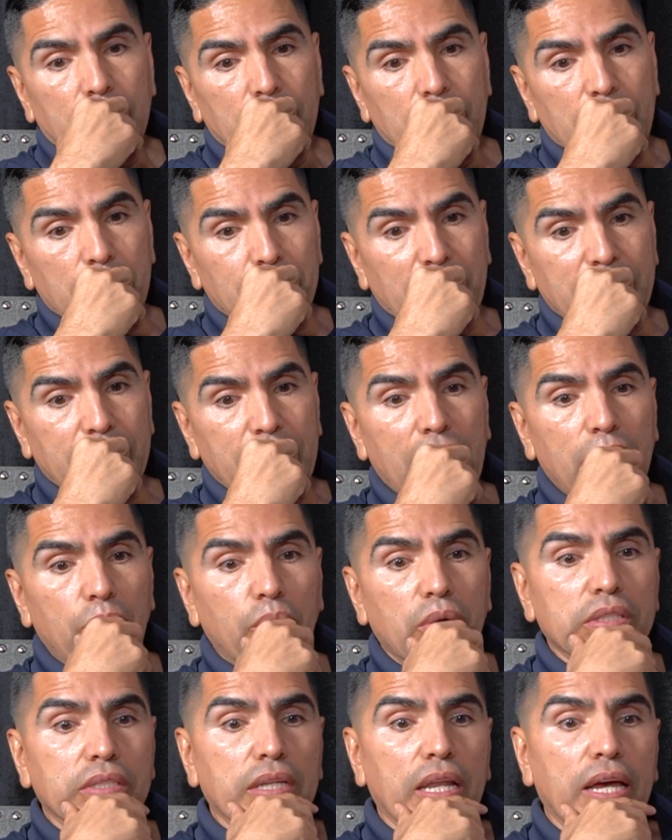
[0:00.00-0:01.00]
And my dad
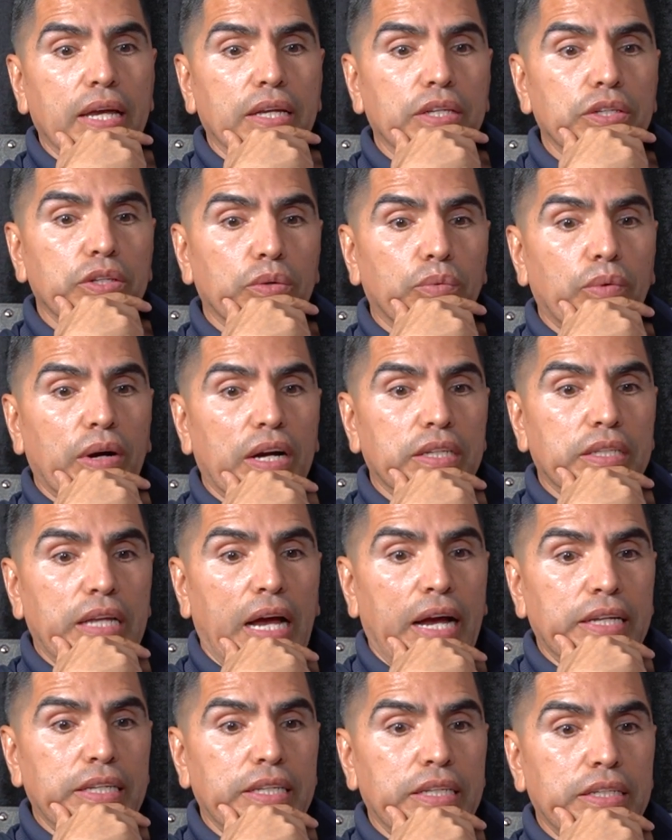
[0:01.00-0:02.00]
was like, you know what?
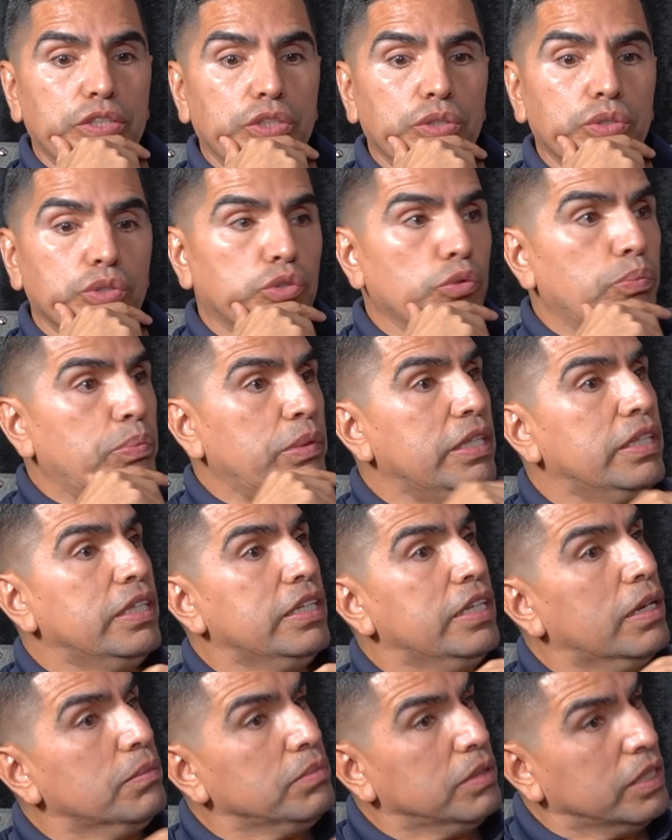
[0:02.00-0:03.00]
I need you to be
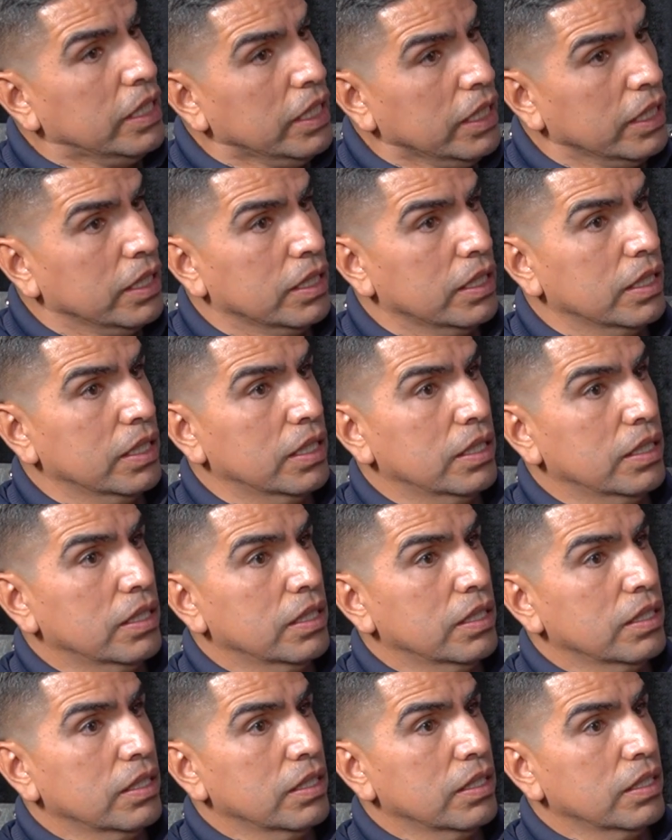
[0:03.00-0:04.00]
the MC
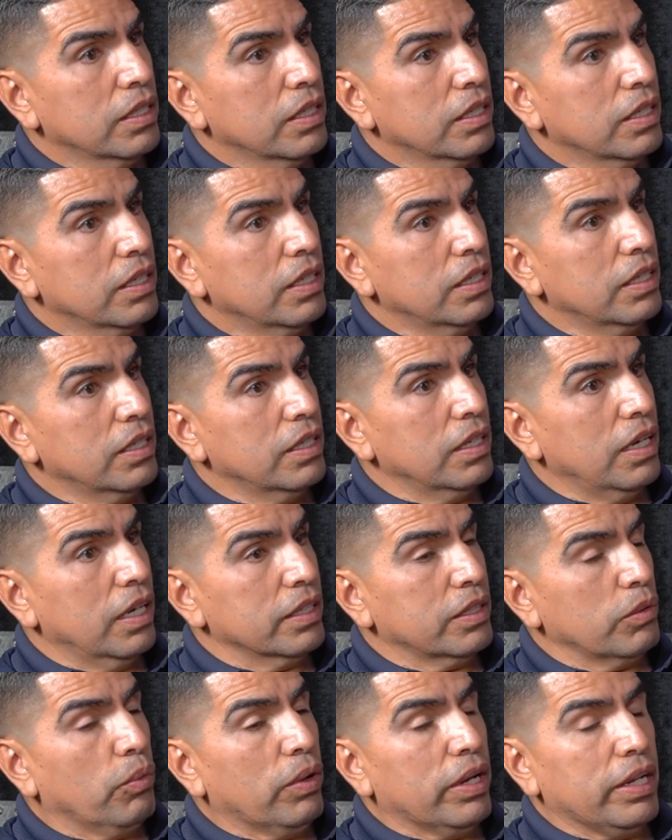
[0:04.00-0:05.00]

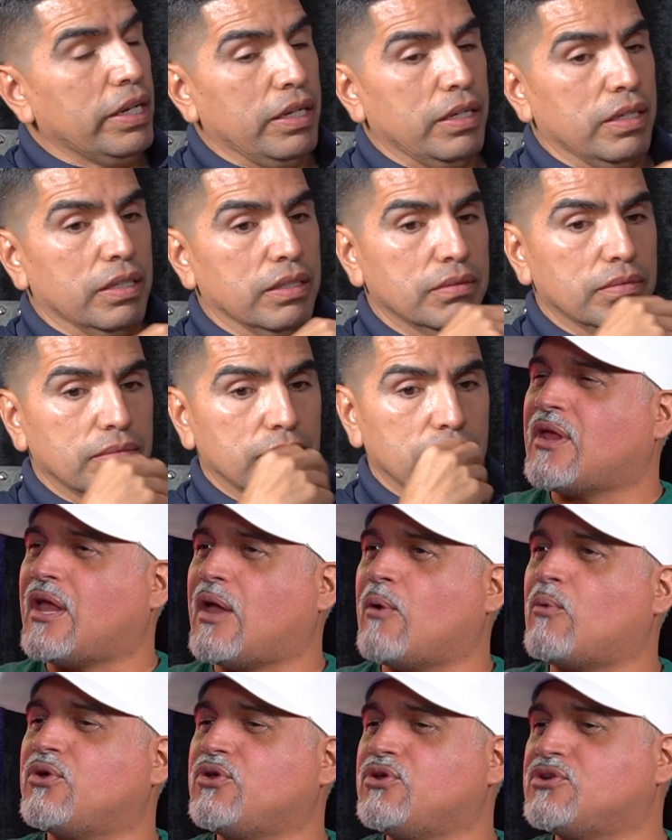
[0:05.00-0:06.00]
at the wedding.
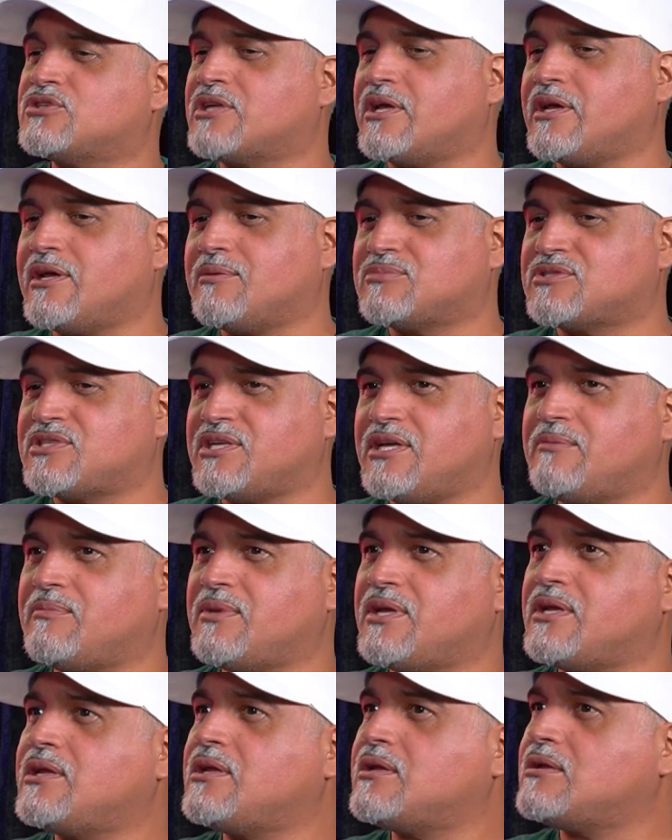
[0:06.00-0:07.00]
And when you say MC,
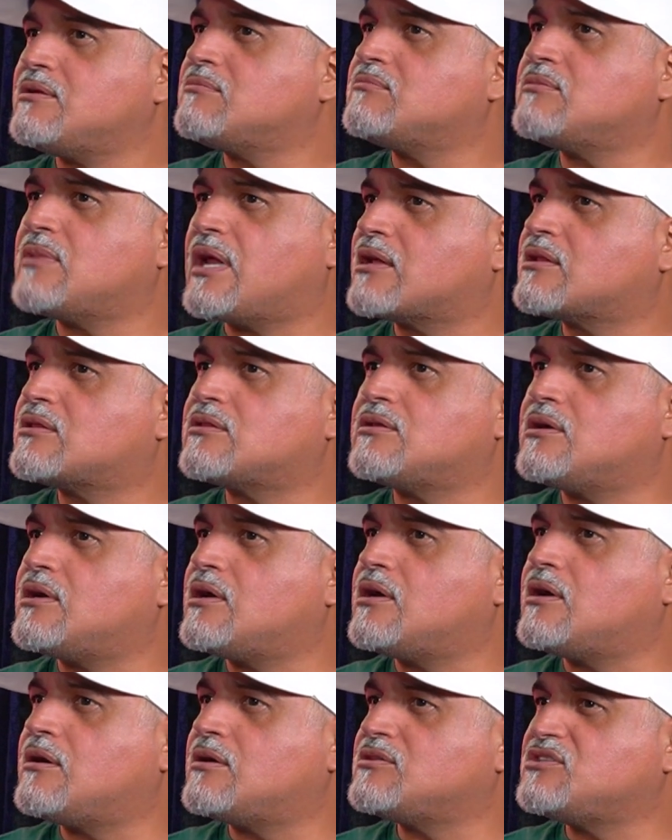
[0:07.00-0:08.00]
meaning like
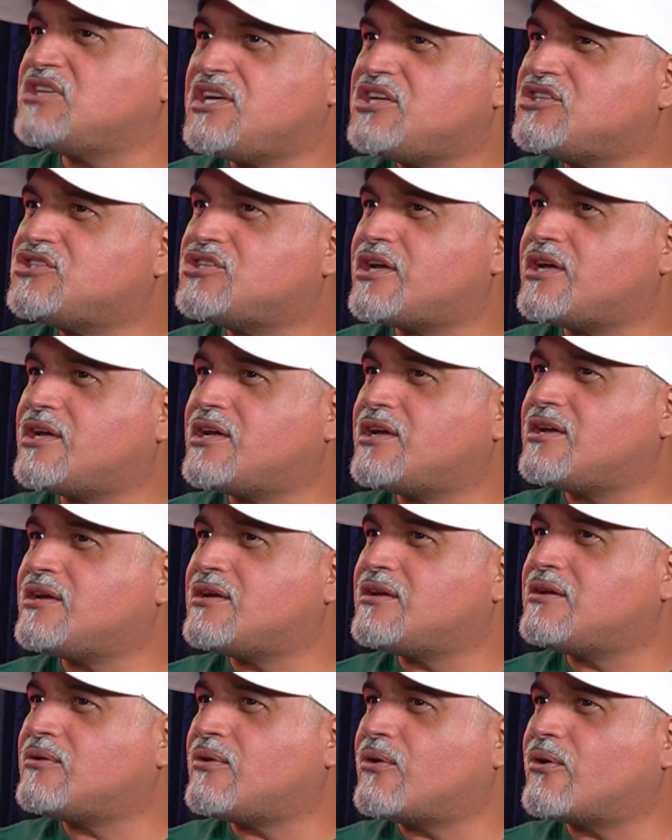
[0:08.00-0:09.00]
the
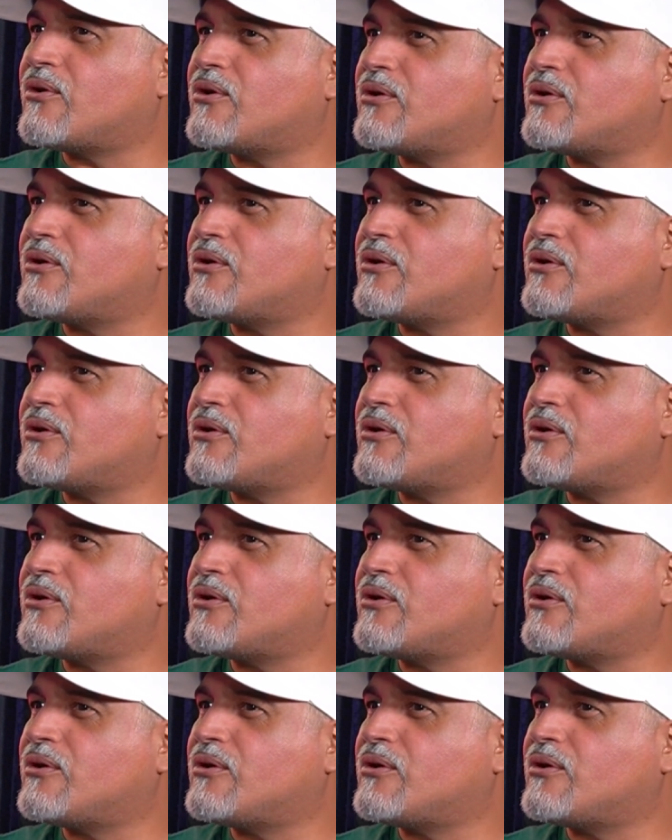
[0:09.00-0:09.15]
DJ or